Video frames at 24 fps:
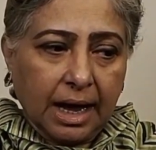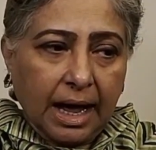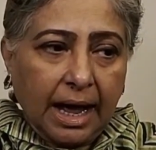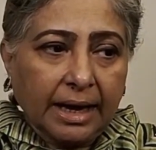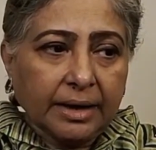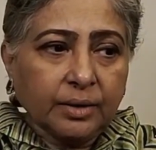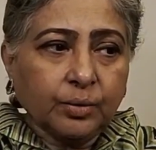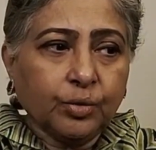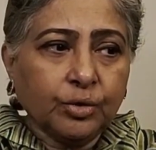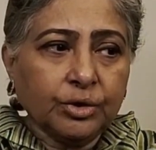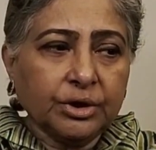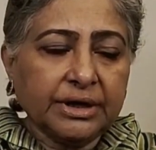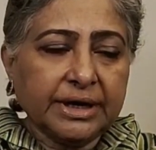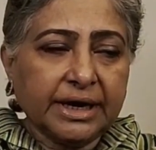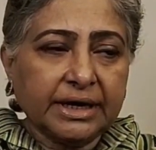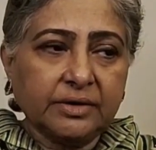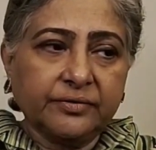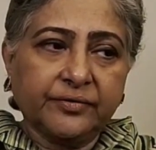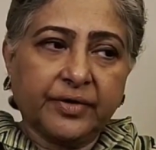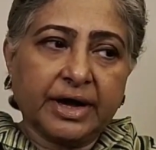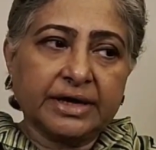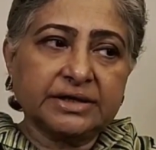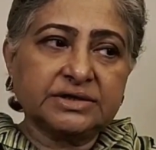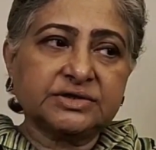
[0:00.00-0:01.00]
I would
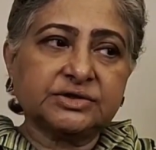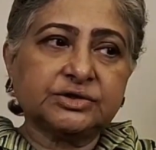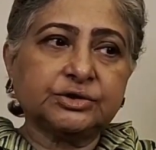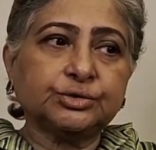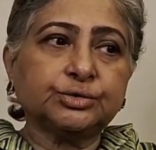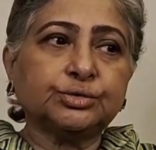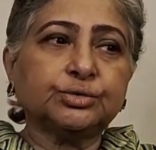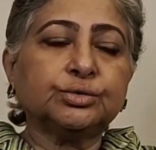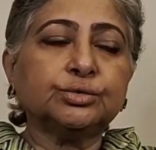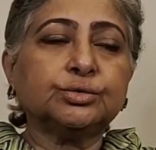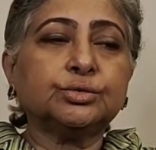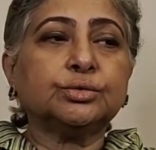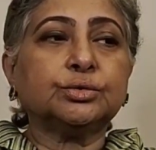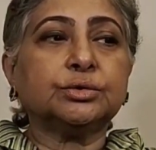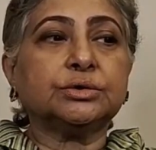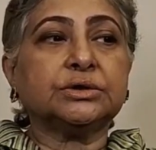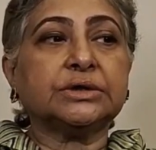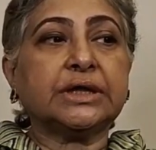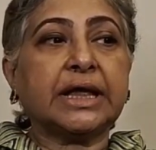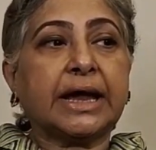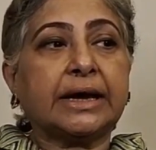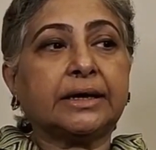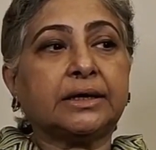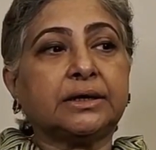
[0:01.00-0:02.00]
advise you
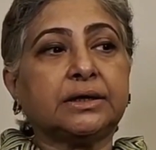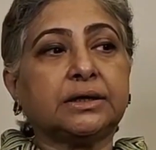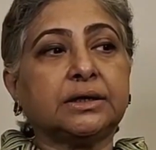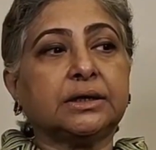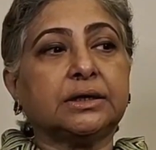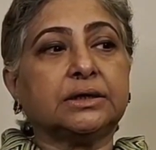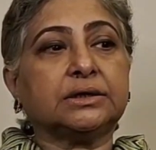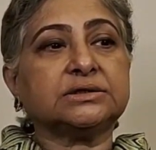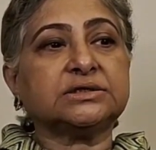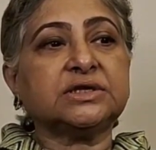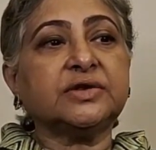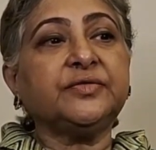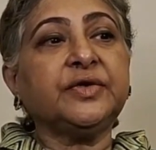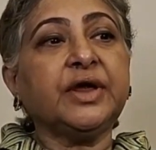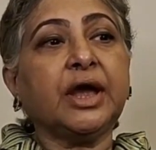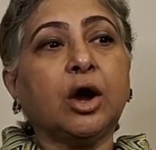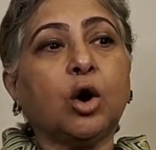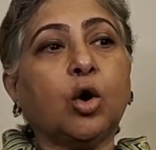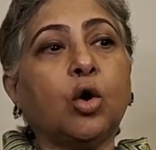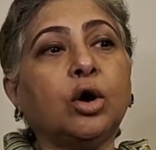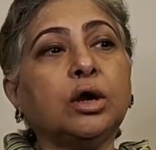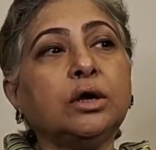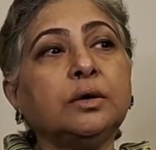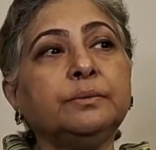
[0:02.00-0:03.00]
that, see, we
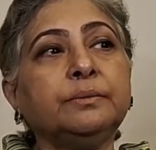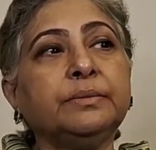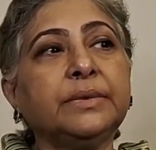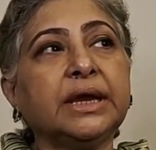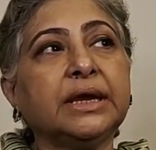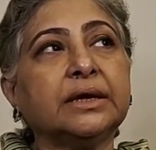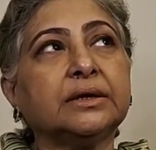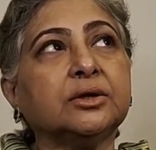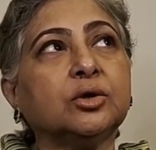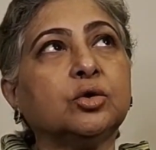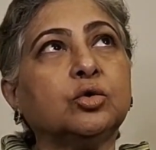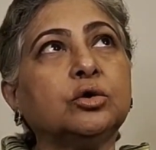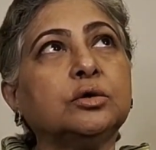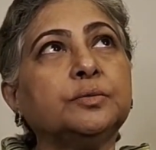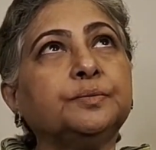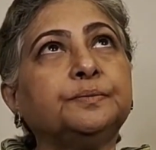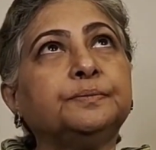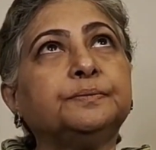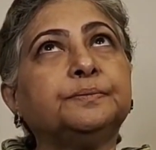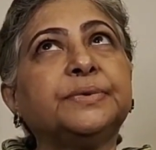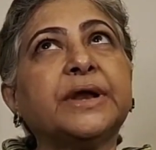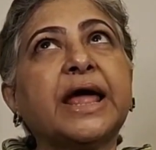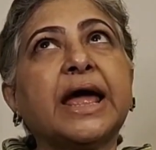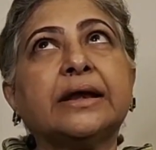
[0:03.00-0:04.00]
are all made, the whole
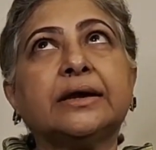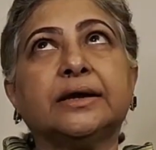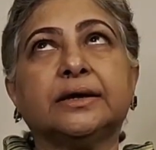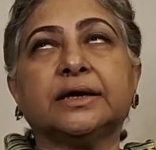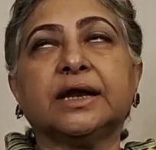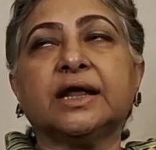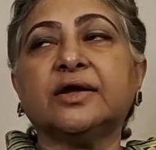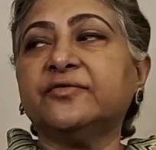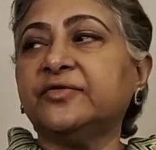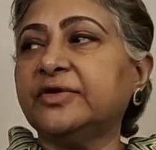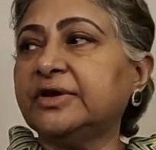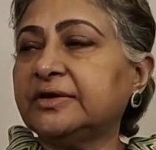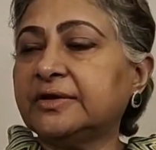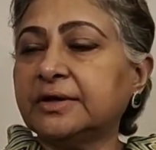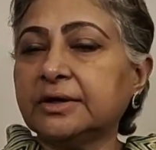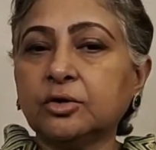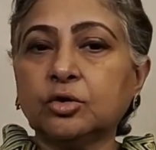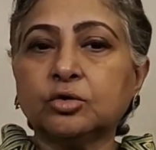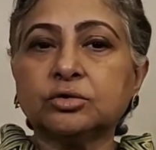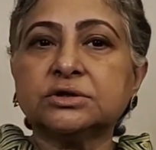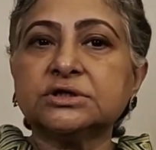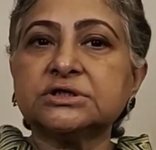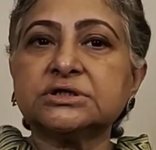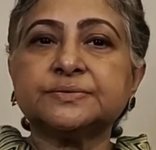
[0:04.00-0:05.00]
planet,
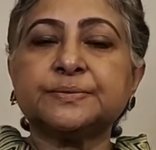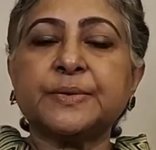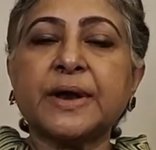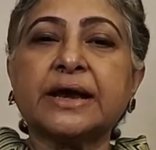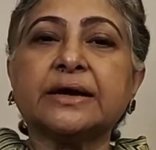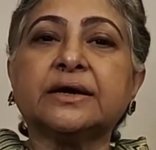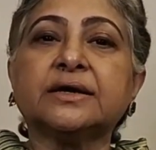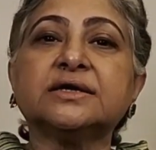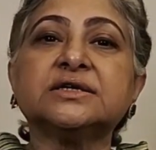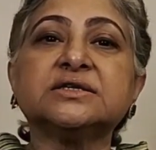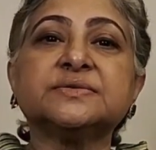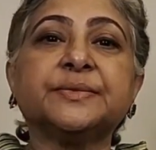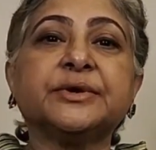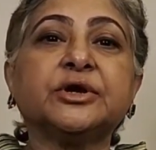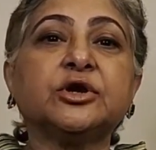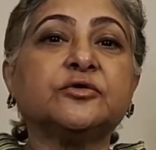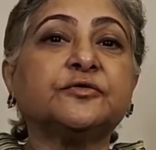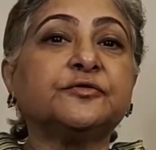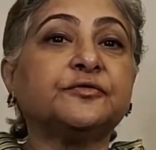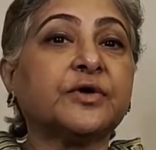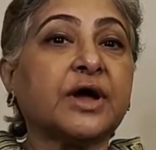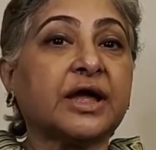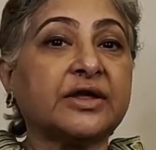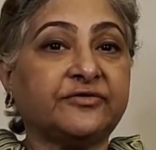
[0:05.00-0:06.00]
everything on this planet is made
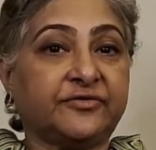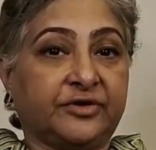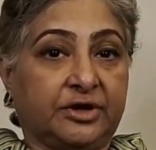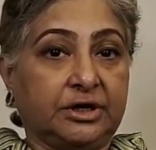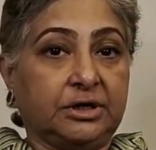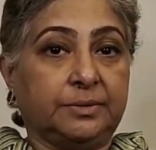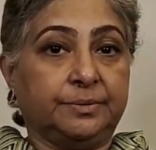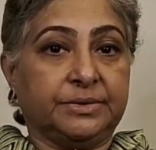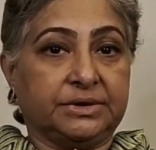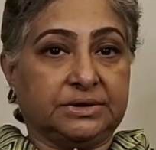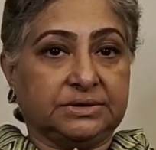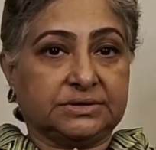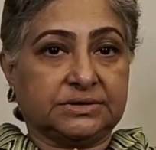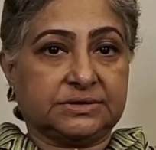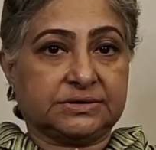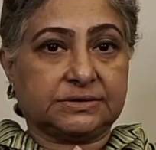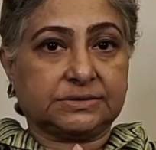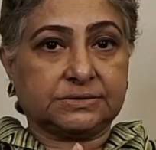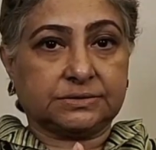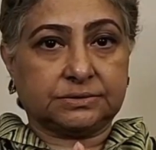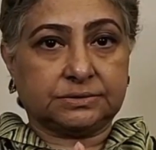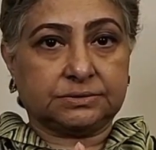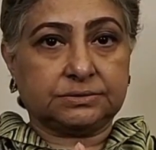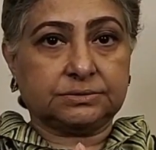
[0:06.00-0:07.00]
of 5
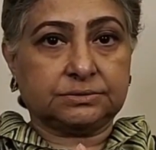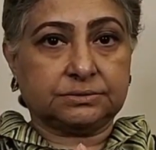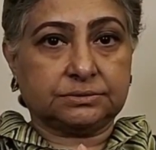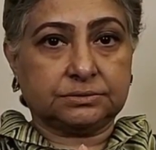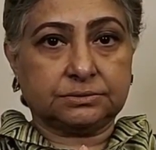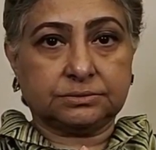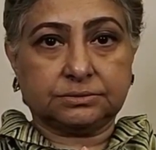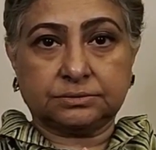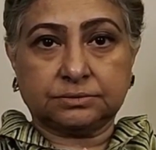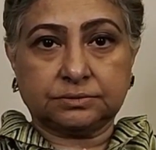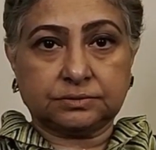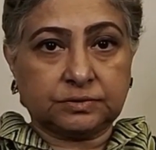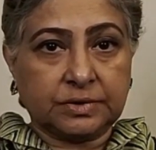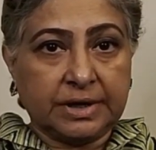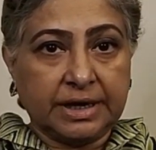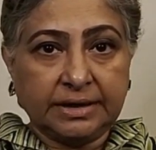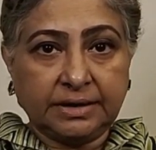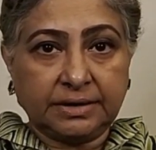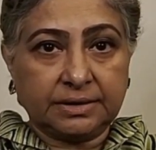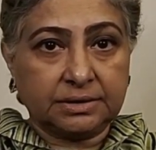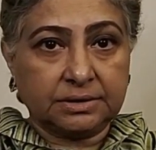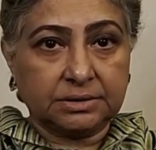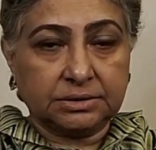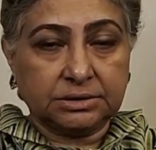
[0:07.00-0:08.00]
elements,
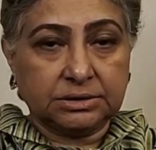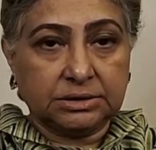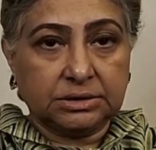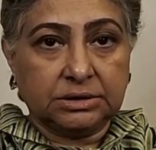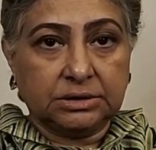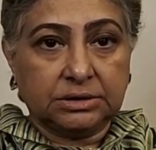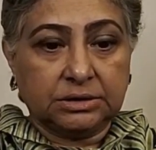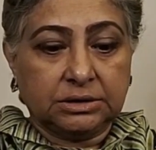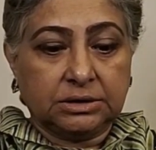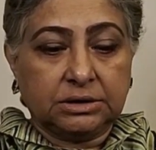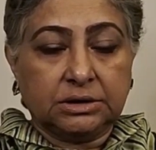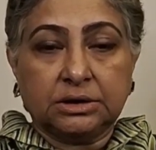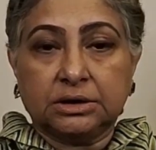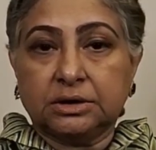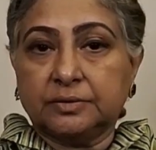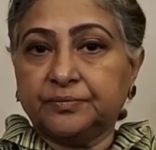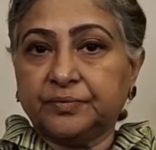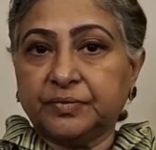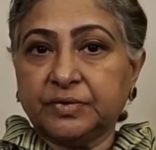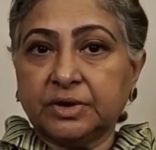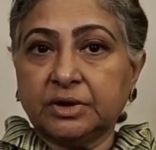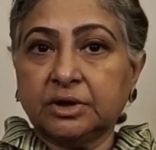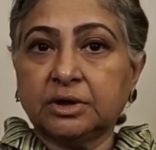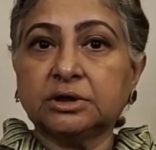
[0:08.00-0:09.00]
right?
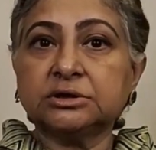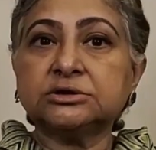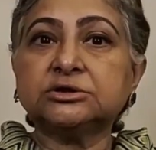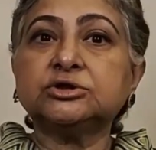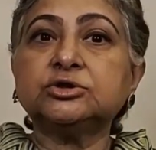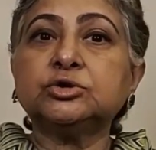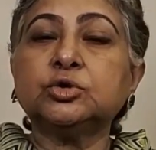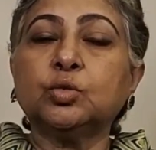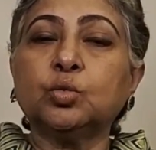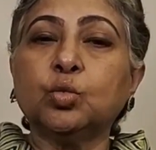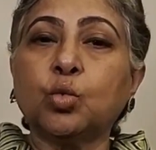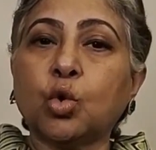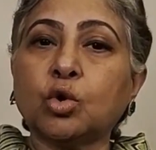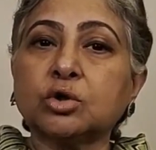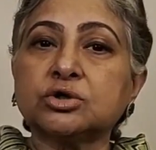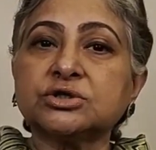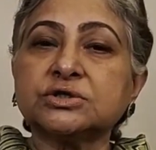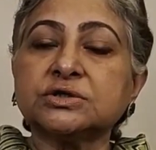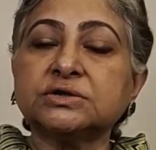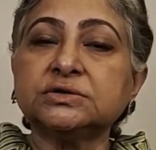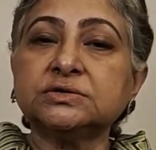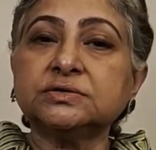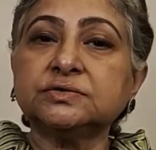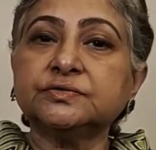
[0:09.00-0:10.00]
Earth,
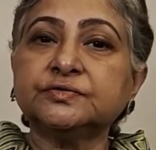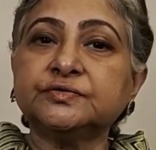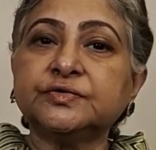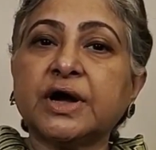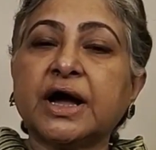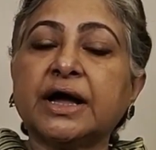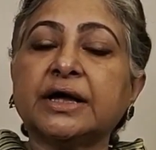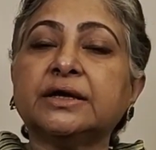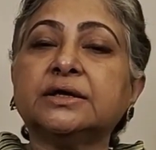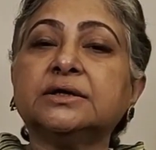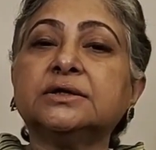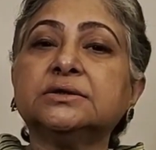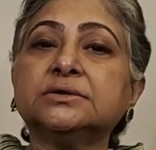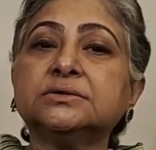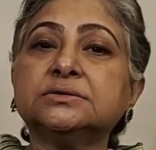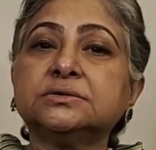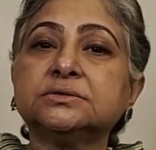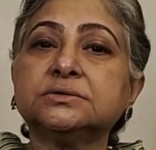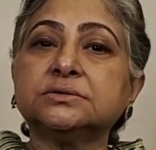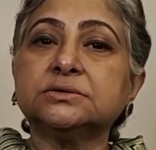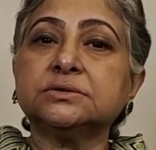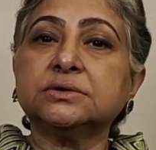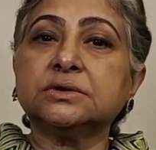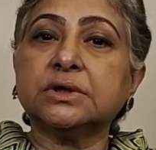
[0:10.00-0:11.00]
water, fire,
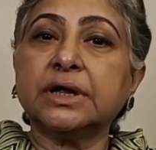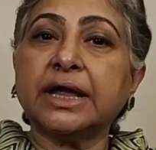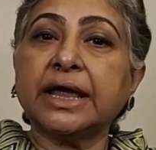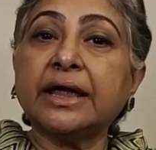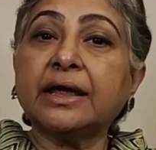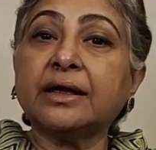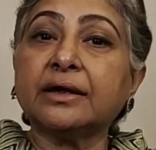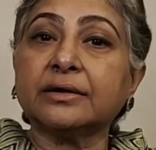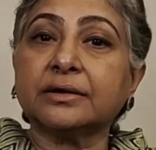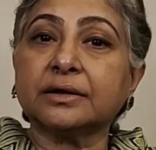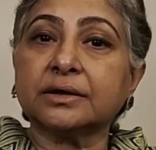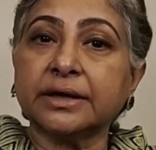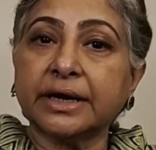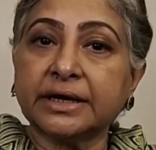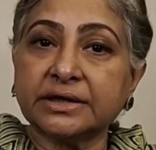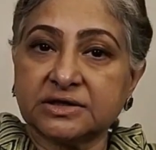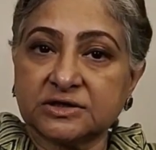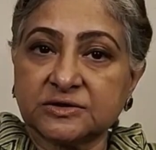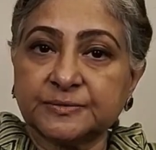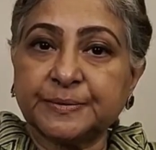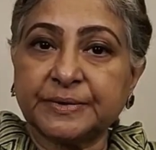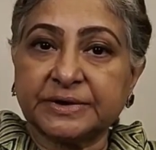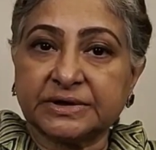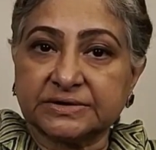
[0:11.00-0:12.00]
air
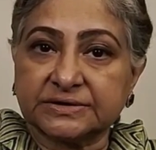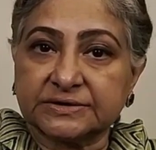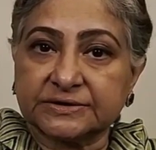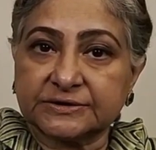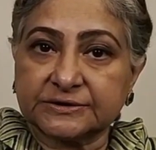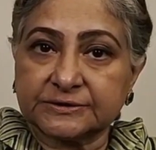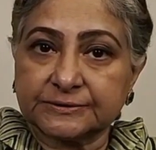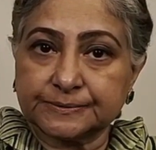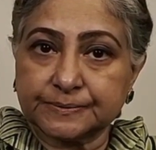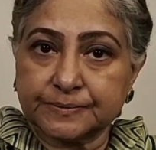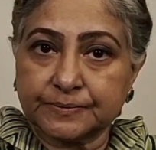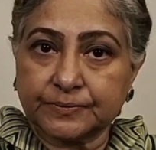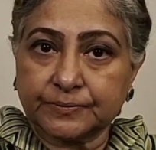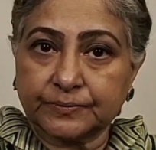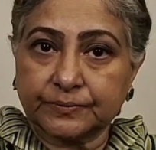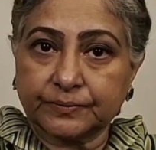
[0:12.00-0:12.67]
and space.